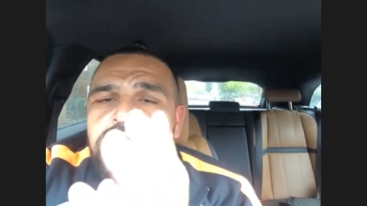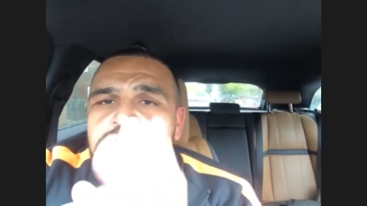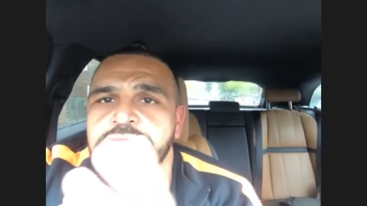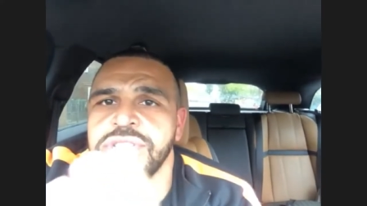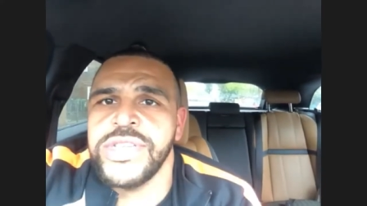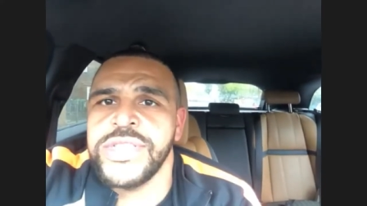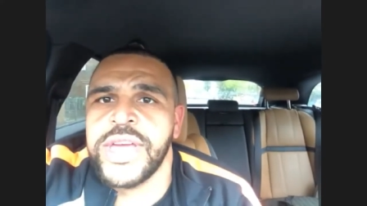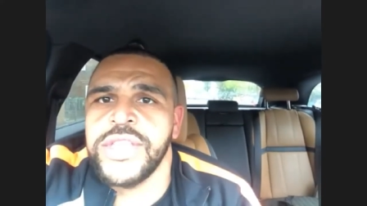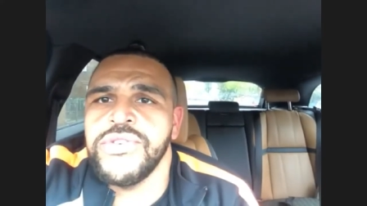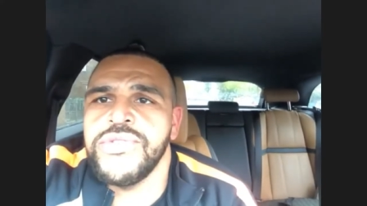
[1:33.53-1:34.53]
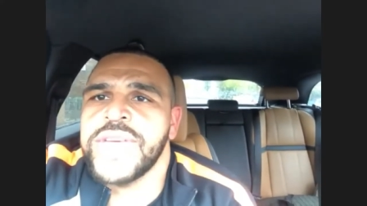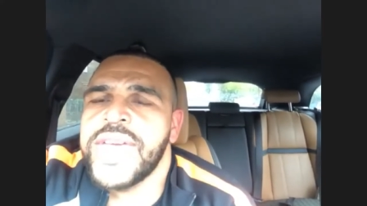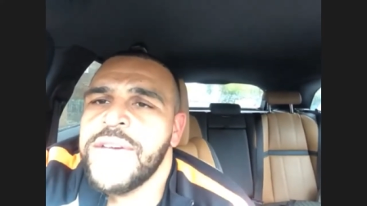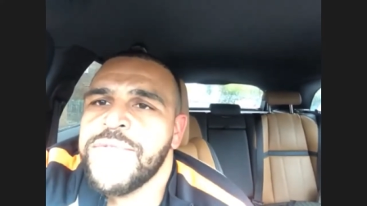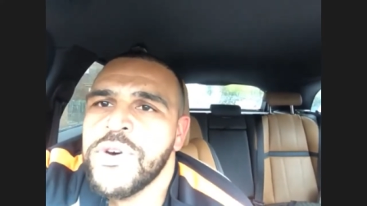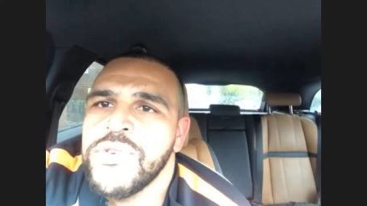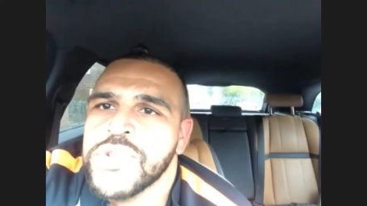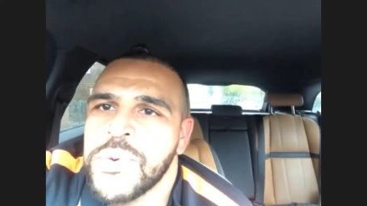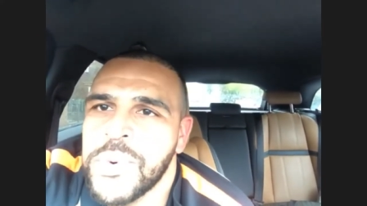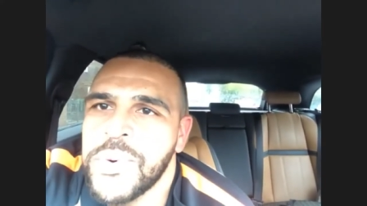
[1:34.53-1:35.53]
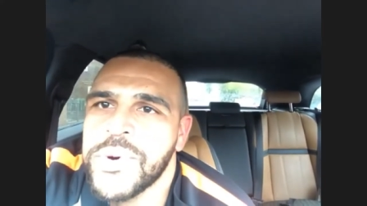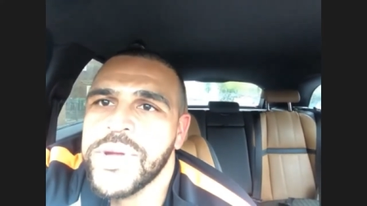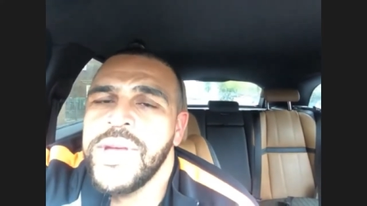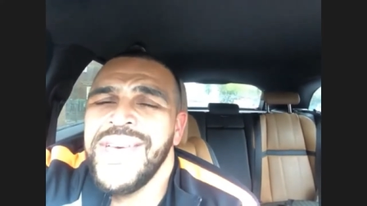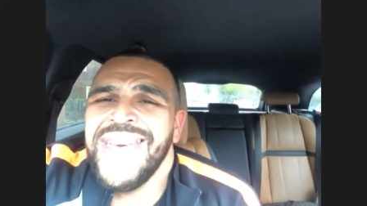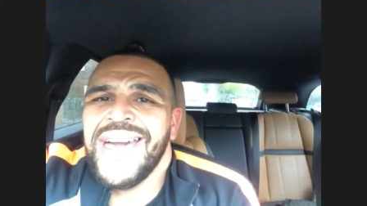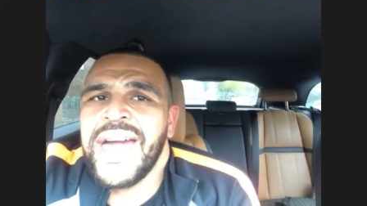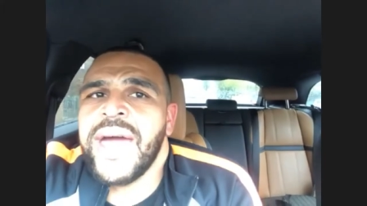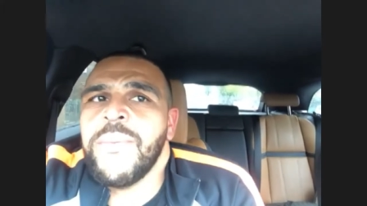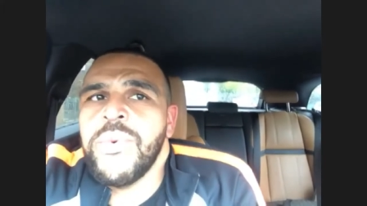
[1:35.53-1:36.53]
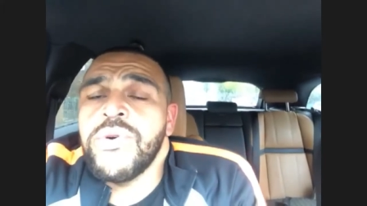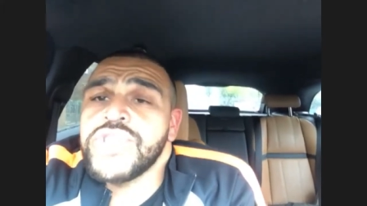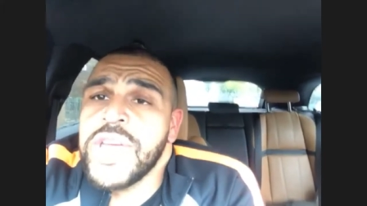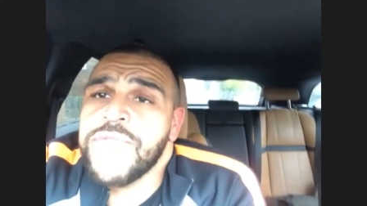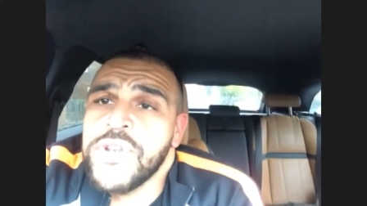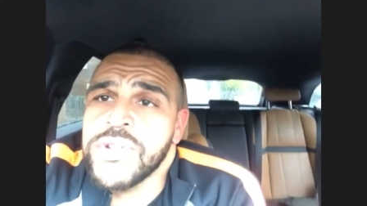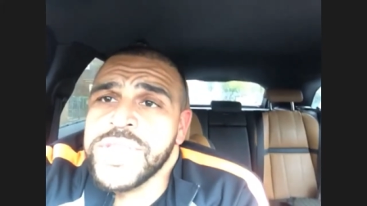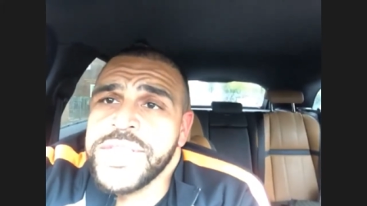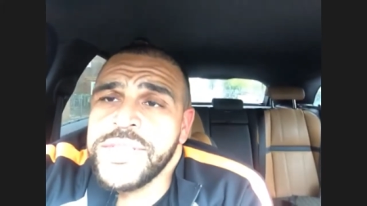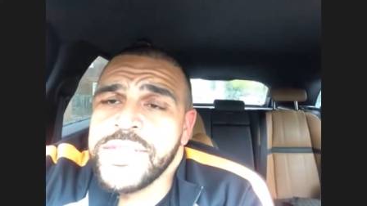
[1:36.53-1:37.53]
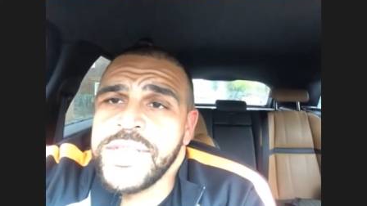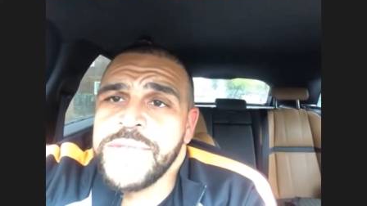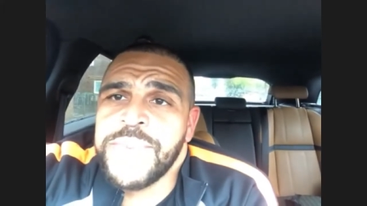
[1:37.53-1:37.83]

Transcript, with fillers: crutches and use AFOs to walk and um, wheelchair for long distances.